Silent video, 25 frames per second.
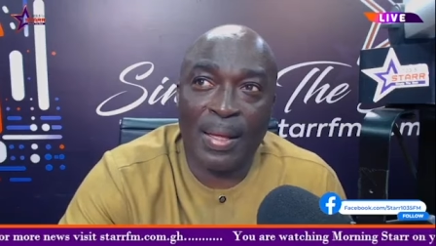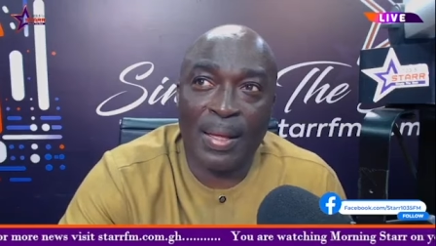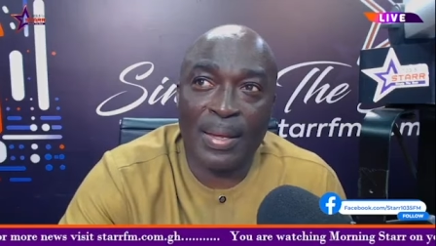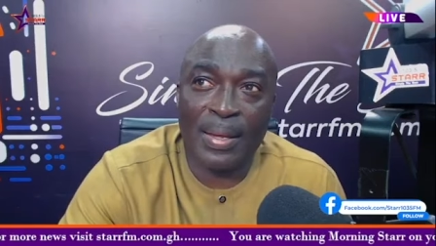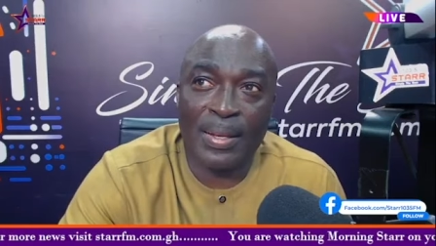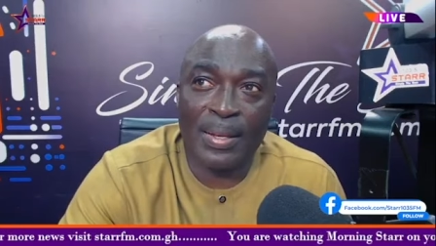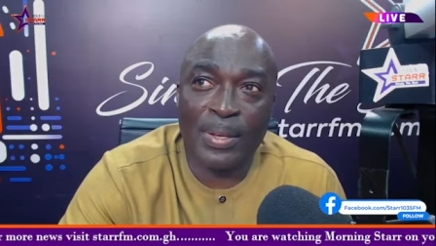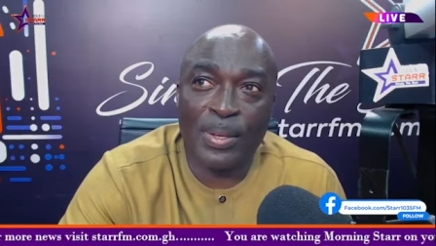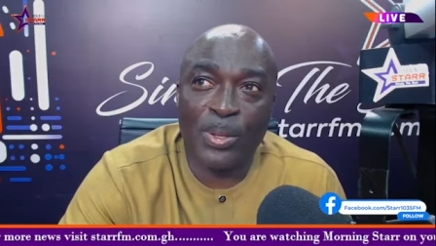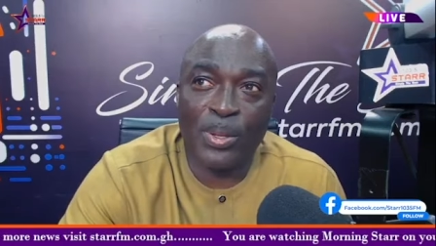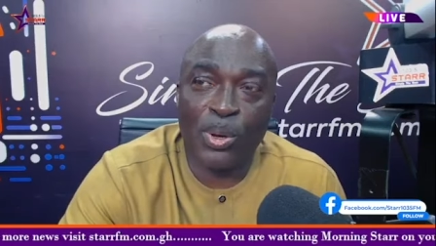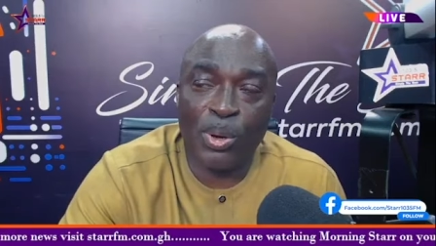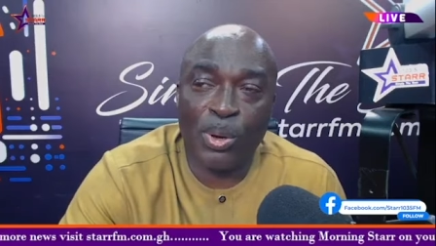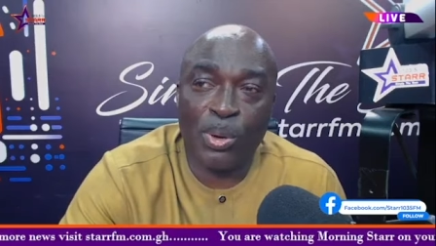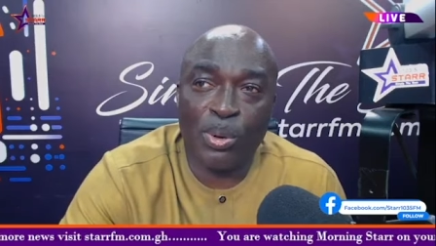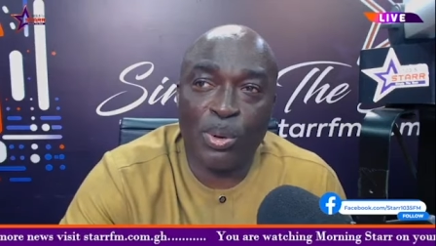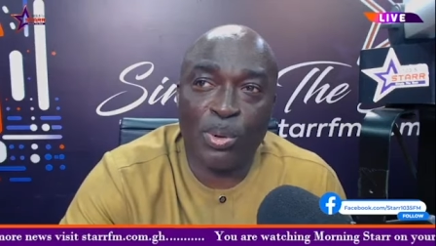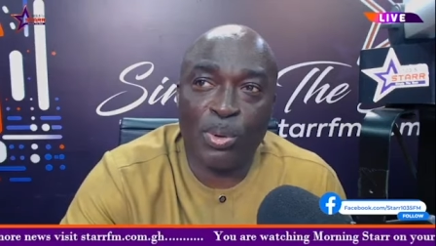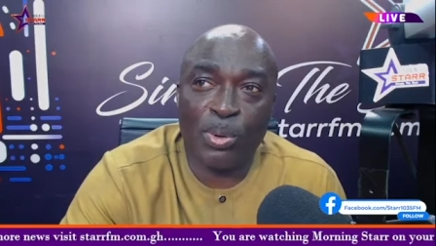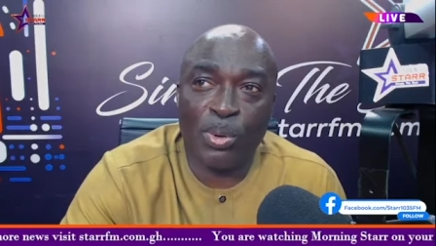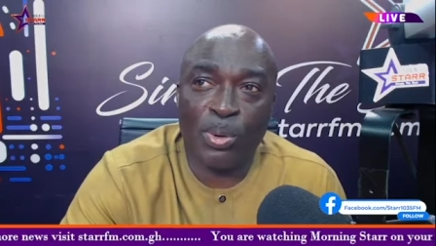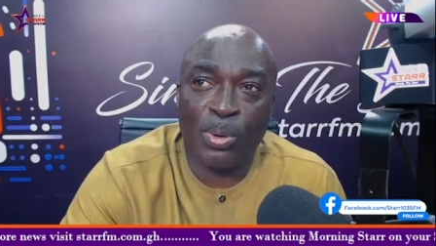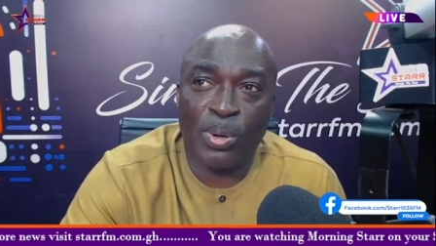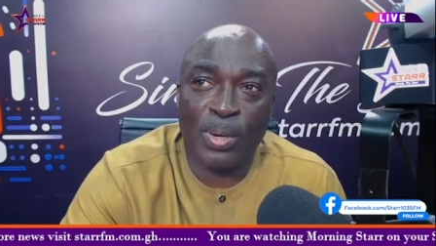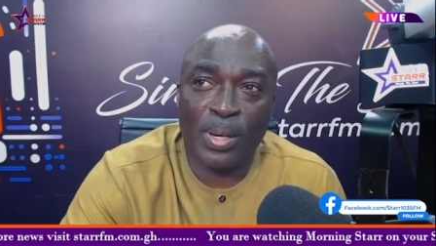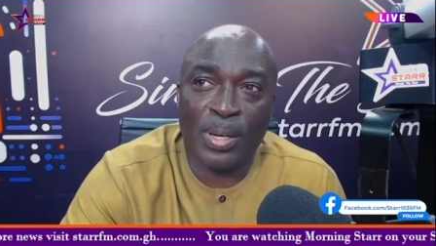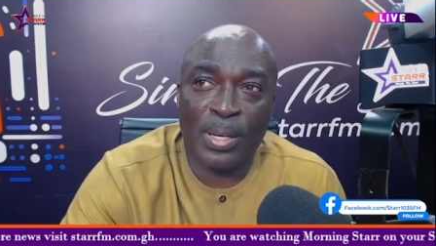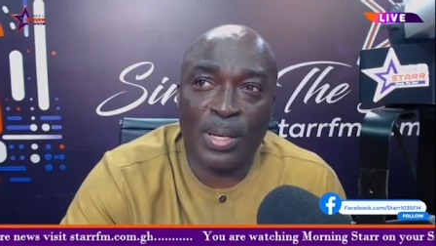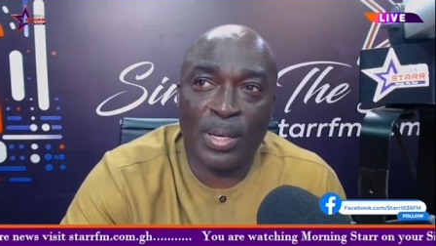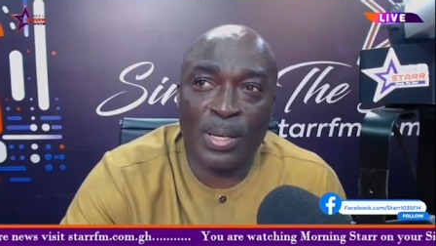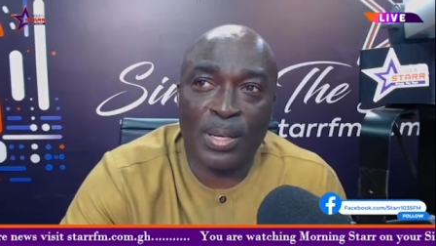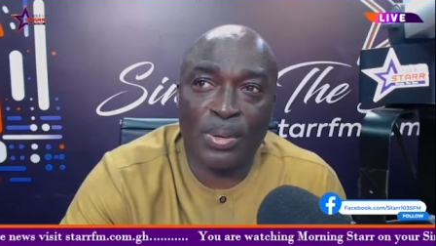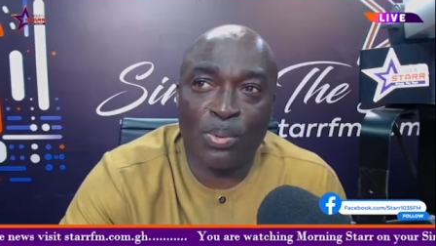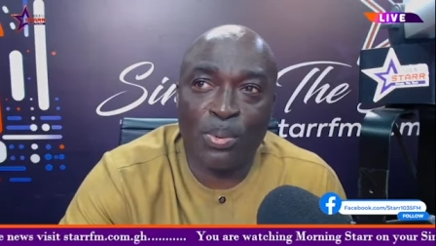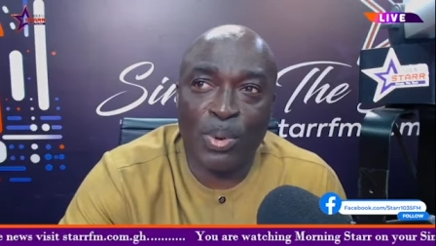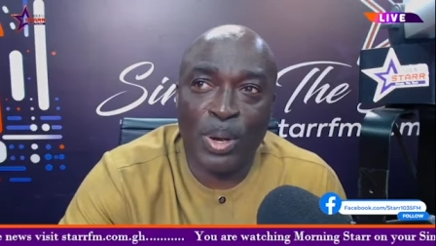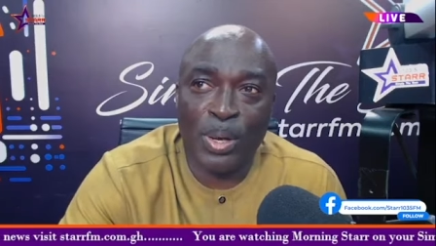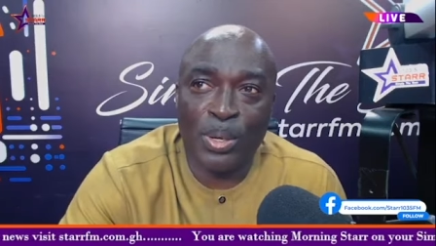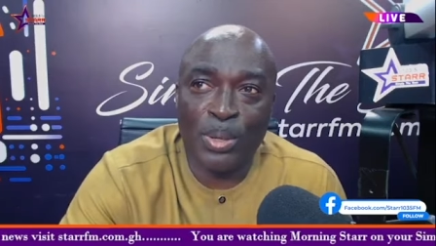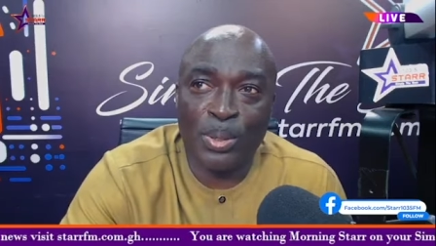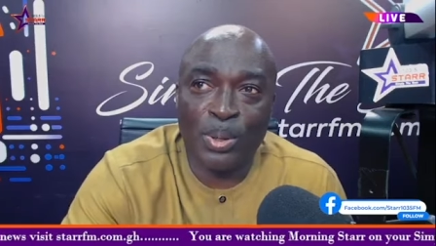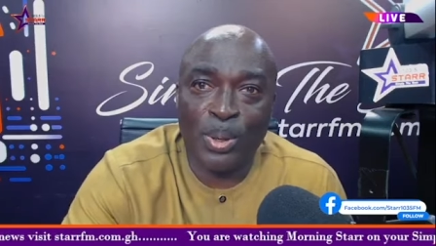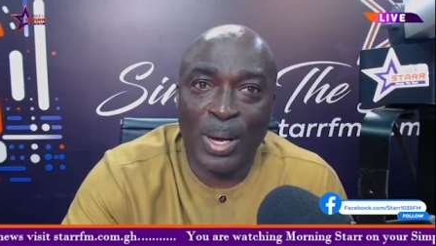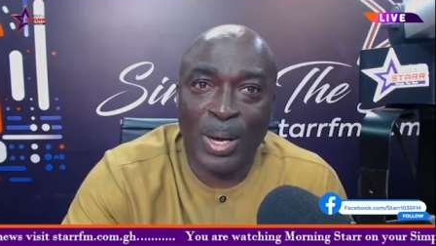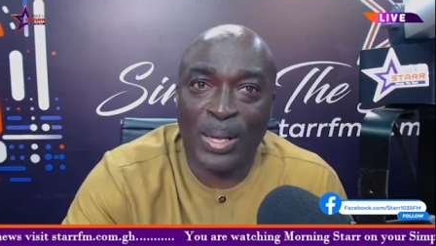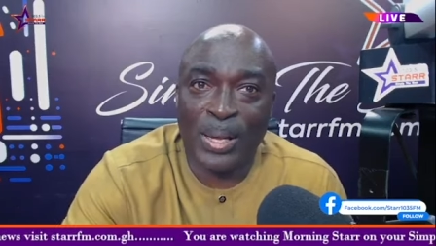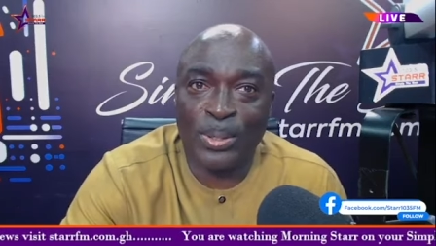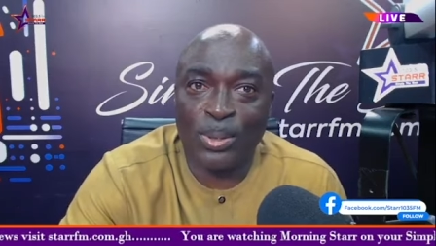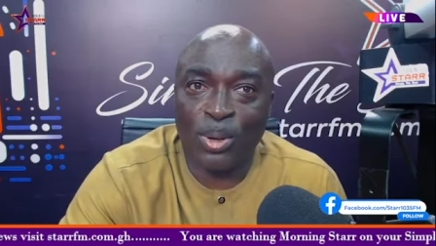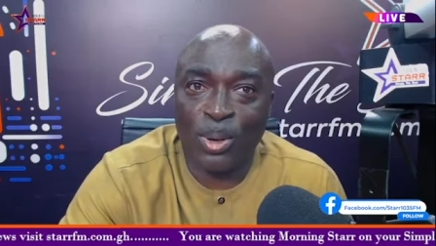you know, when you look
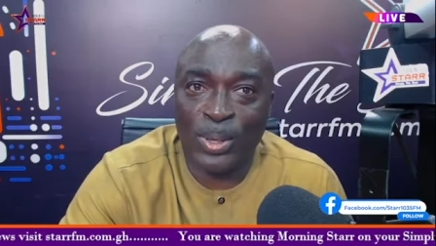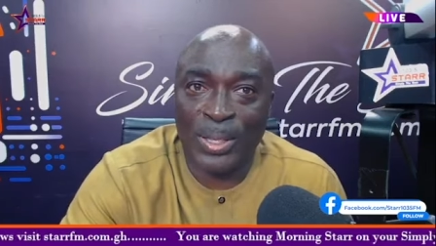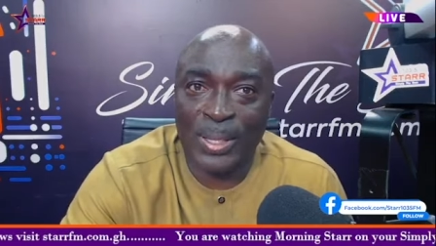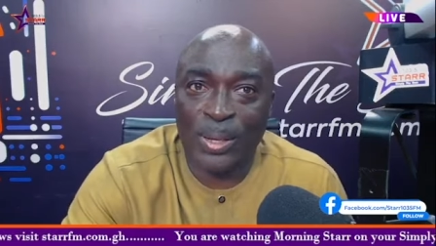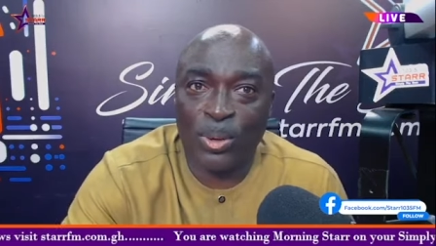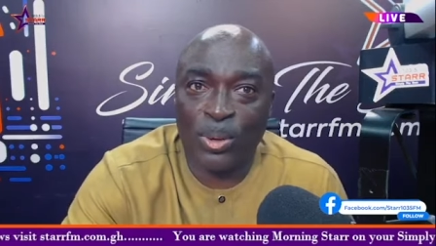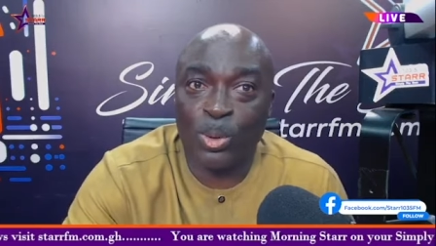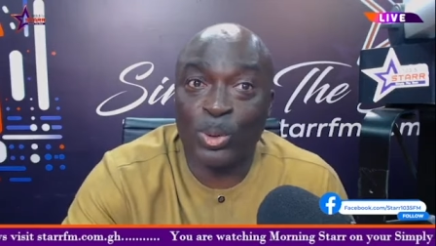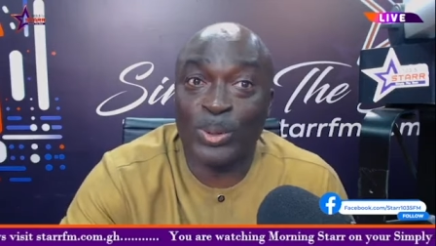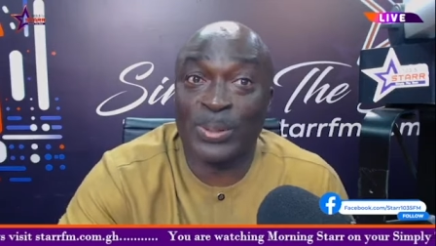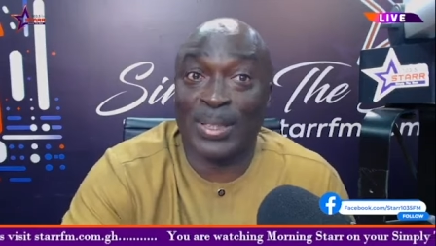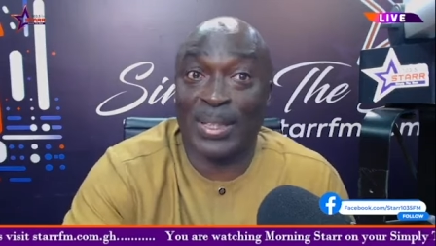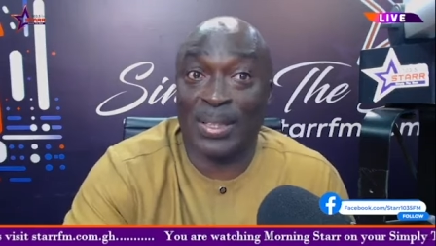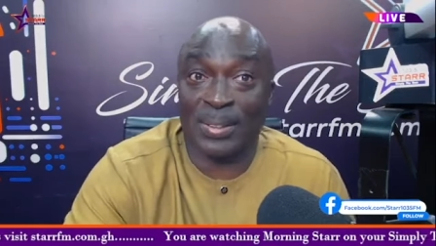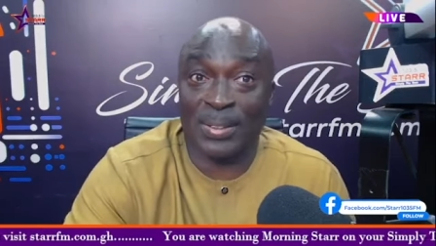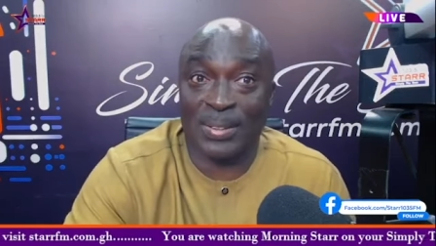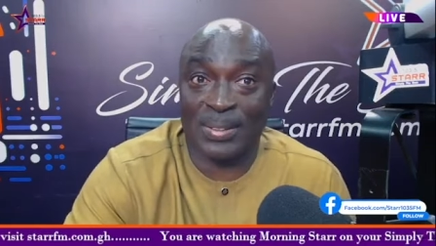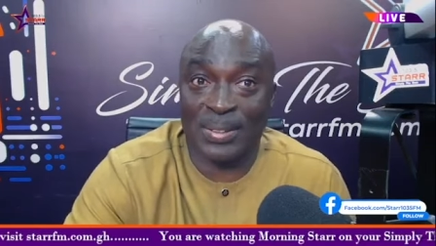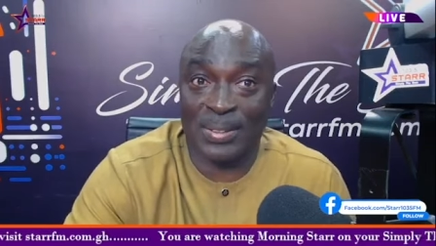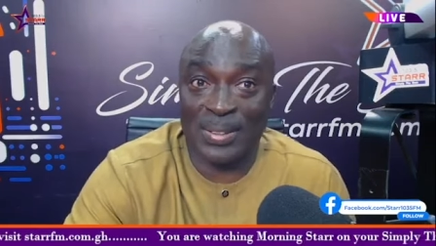at all the hotels